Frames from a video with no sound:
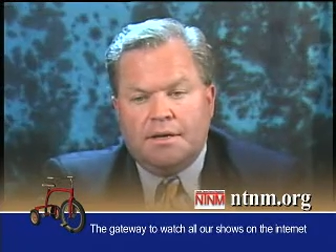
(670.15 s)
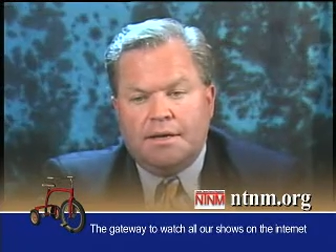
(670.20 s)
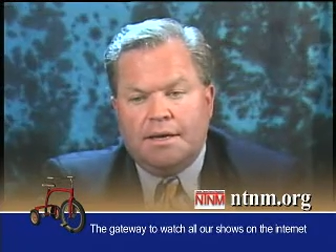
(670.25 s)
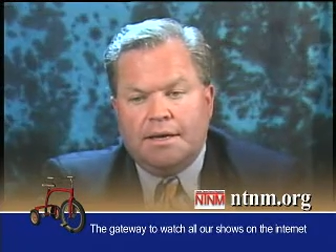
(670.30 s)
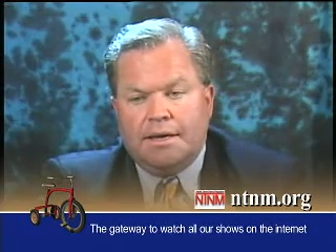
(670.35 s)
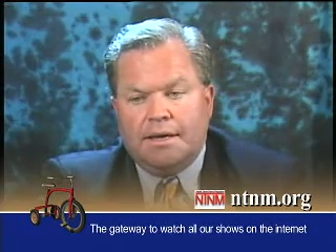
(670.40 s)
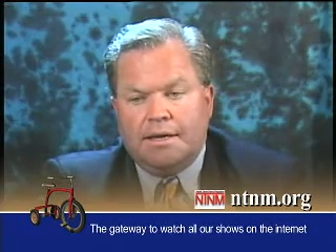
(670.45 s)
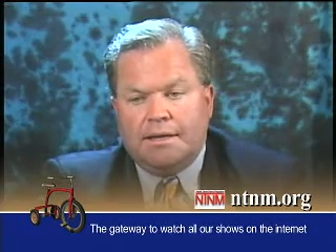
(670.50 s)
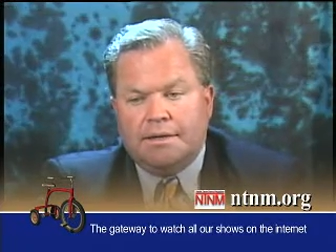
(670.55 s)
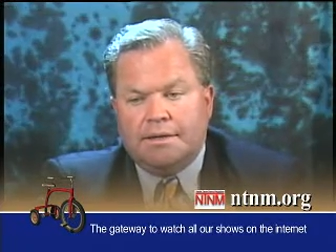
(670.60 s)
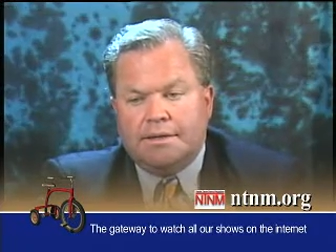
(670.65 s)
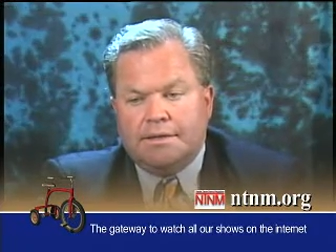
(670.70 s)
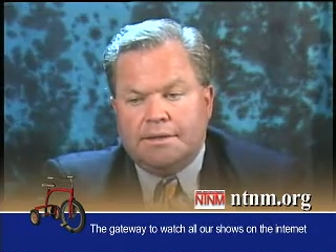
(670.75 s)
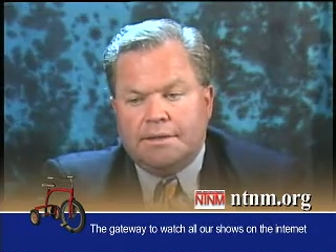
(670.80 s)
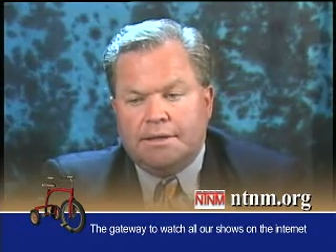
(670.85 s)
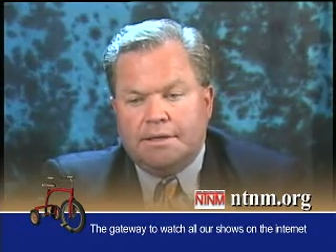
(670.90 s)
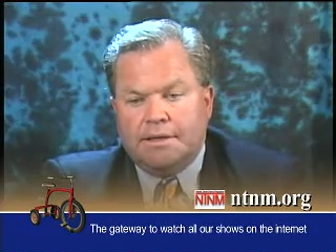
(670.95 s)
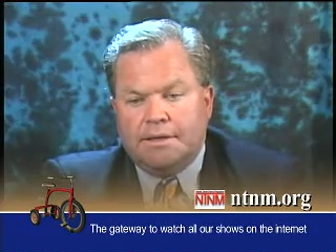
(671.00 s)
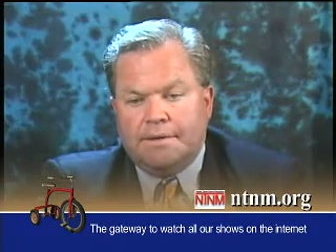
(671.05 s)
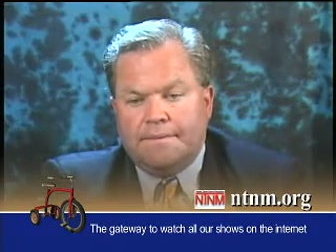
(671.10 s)
And
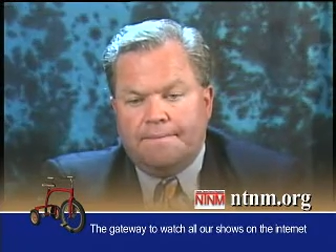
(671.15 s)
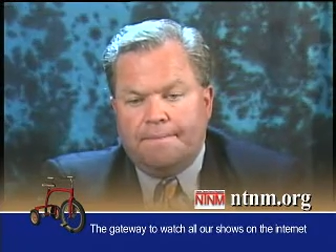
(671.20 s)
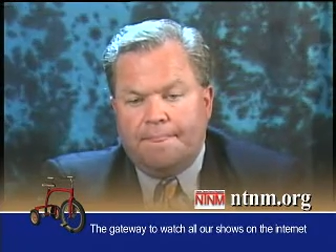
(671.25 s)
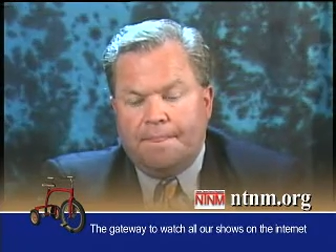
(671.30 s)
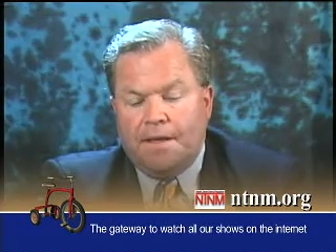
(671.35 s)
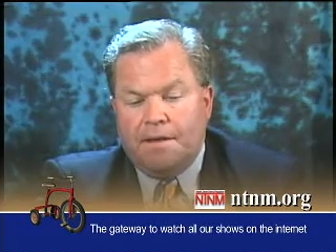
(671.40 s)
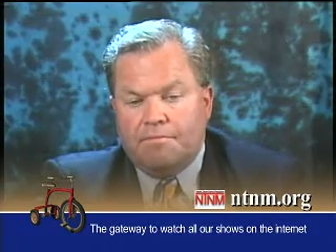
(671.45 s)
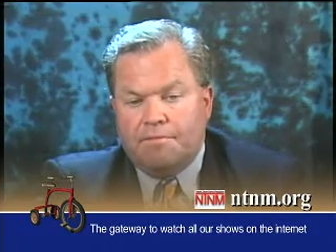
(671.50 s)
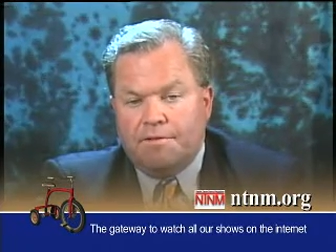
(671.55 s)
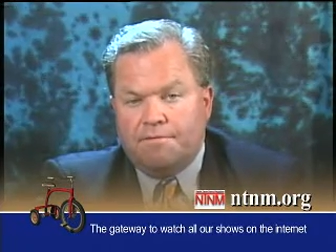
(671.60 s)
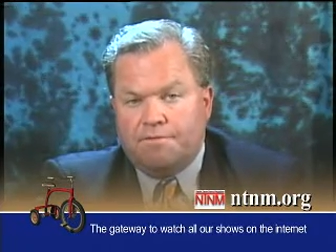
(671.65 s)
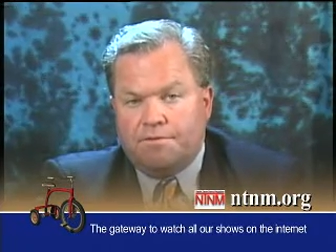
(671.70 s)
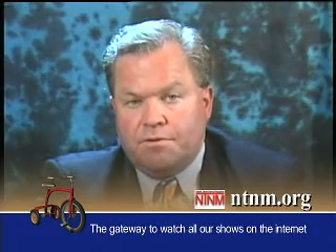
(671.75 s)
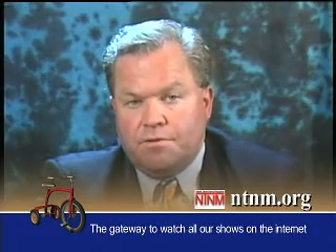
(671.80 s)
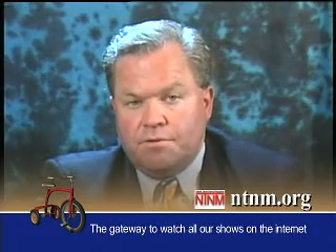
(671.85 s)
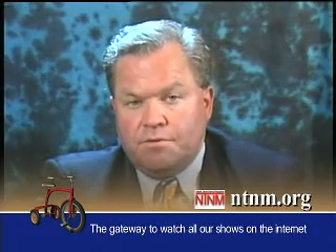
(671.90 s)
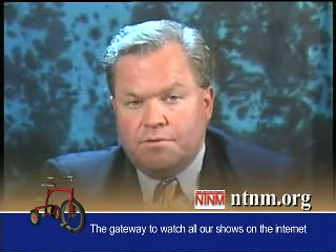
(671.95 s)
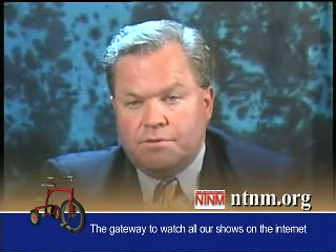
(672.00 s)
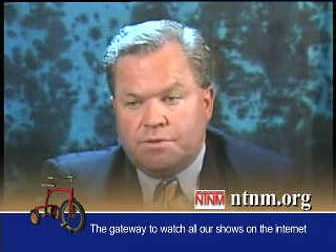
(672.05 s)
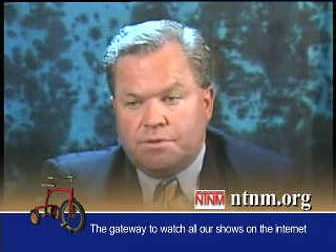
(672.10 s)
uh, they
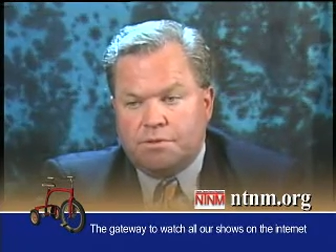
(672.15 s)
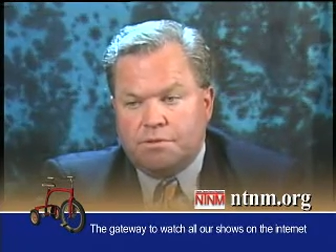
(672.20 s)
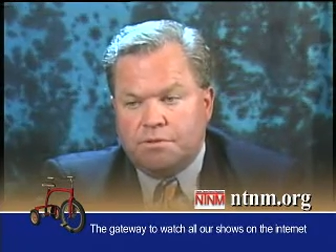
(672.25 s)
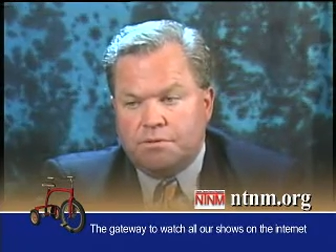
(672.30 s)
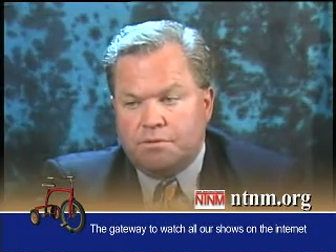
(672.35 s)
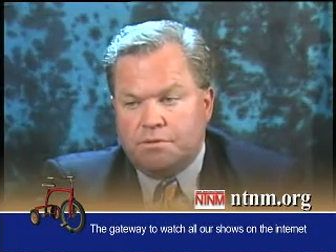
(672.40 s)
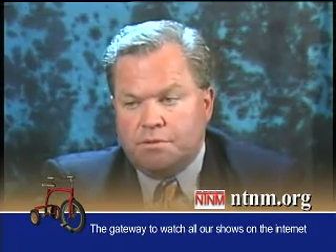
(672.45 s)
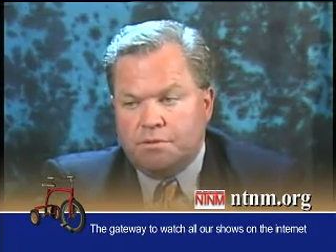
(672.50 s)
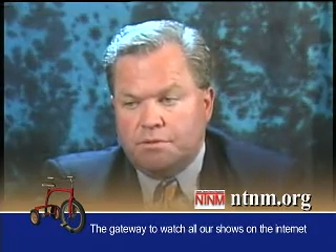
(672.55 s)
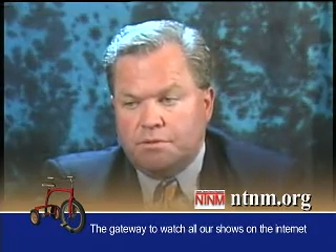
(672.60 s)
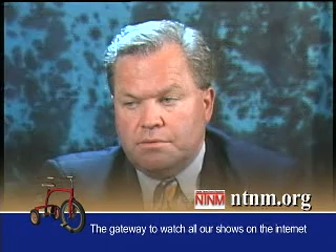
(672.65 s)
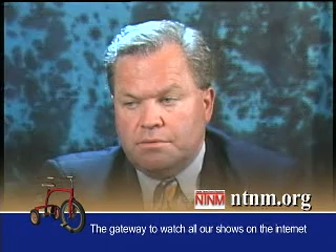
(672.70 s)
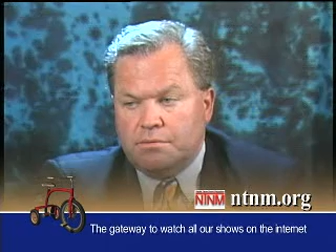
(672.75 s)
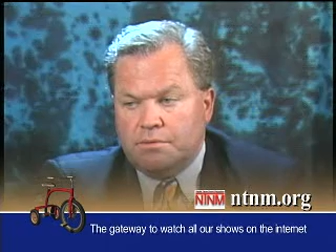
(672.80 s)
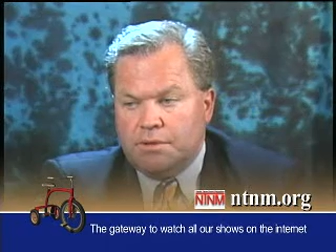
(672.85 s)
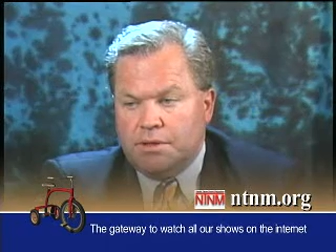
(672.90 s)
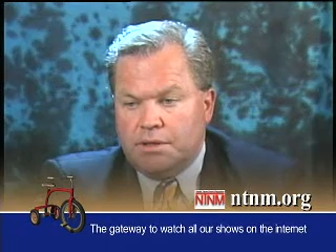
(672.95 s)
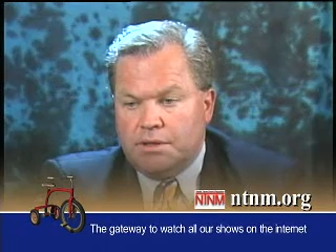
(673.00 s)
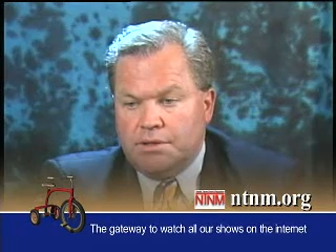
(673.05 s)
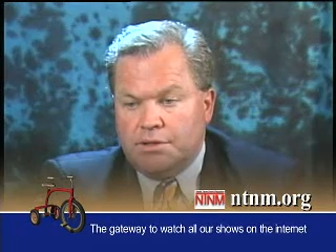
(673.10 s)
refused
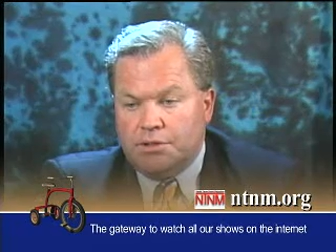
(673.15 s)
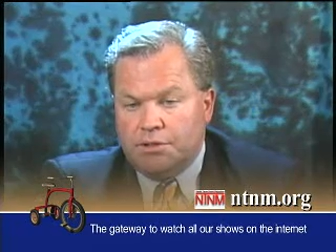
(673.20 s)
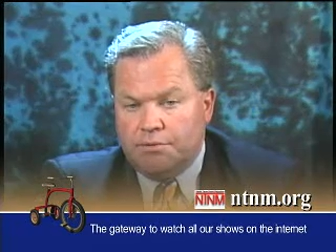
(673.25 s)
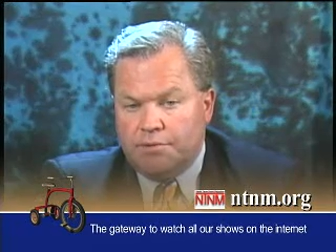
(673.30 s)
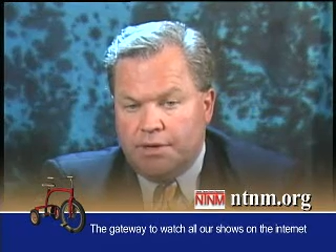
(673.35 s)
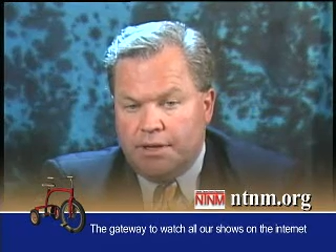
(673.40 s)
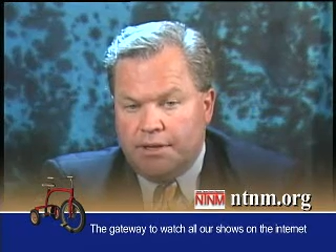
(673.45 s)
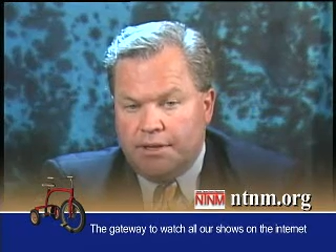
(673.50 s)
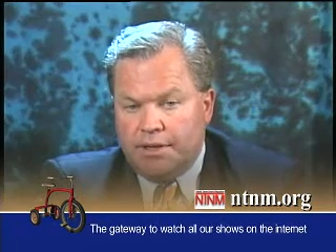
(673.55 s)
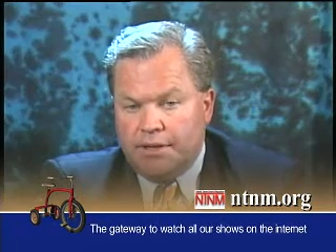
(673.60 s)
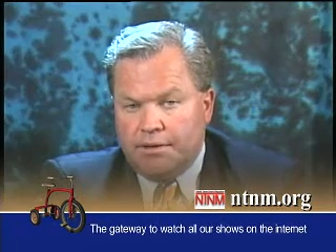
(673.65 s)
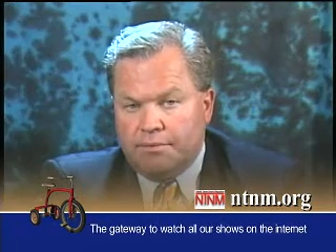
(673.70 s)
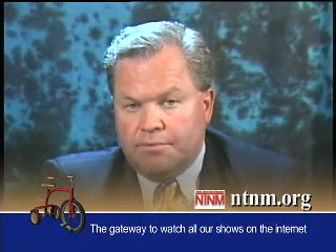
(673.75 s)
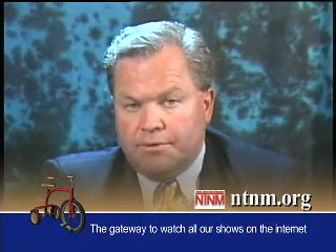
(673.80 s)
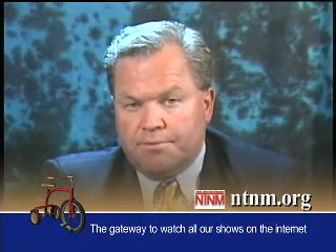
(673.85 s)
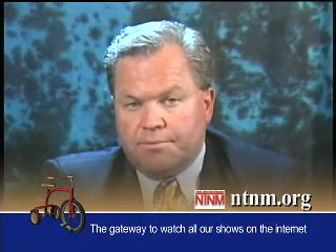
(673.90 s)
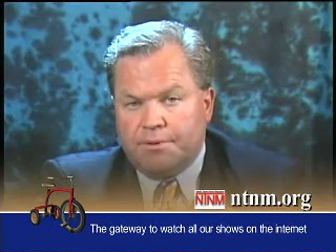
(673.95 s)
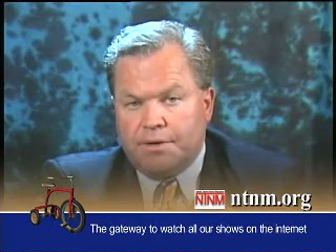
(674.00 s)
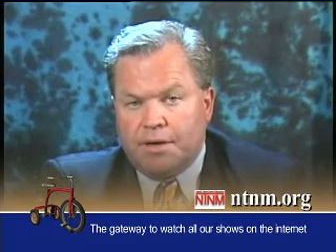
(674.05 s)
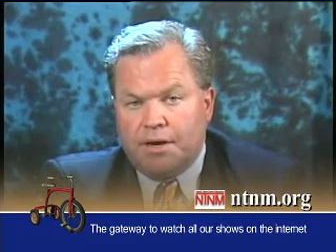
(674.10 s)
to uh, do anything
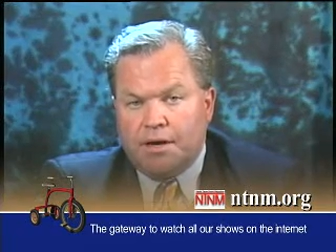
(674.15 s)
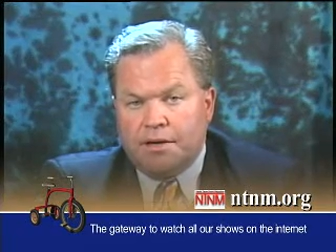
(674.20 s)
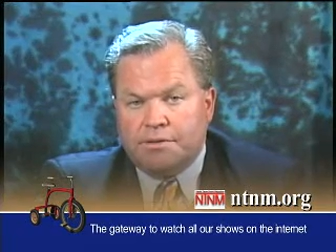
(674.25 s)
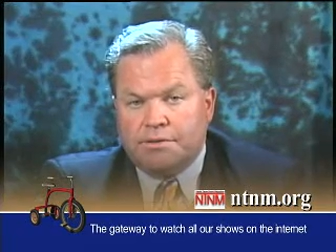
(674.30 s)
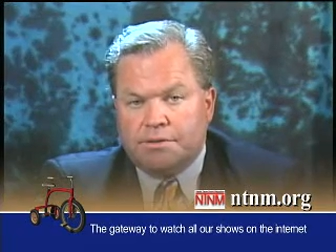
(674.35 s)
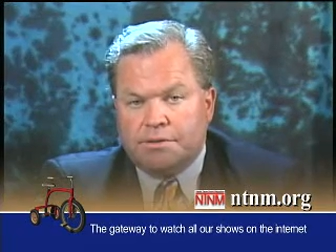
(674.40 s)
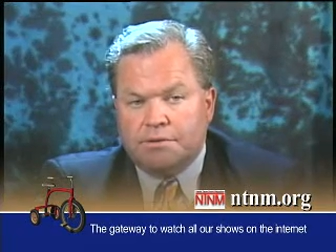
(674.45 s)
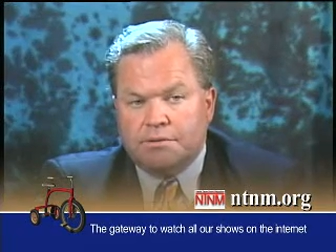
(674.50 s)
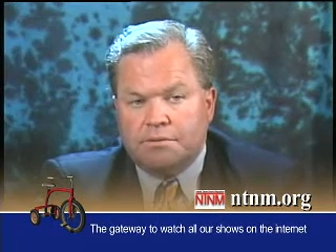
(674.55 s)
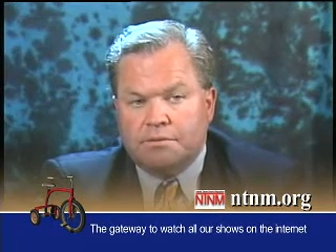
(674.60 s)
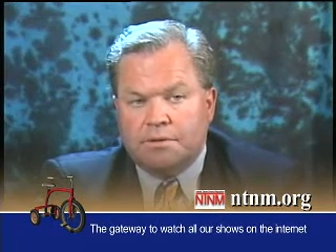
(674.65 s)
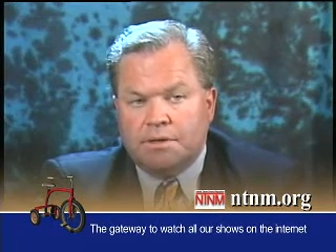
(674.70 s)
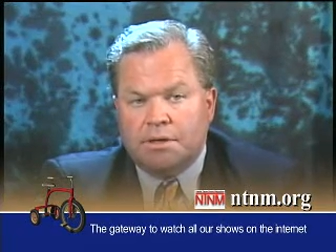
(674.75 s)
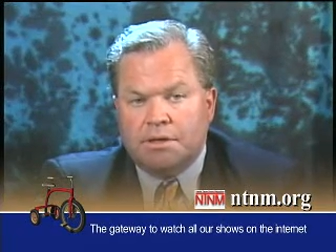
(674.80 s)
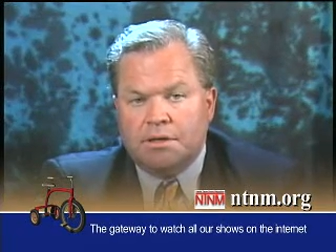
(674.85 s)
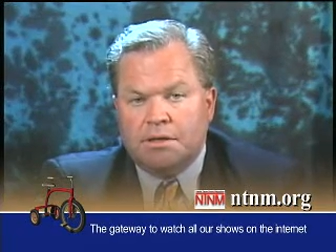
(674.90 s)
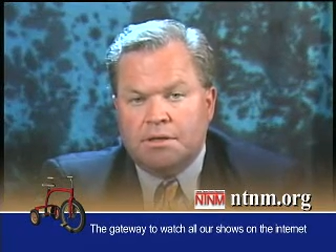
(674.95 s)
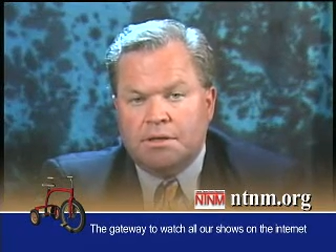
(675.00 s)
with regards to uh,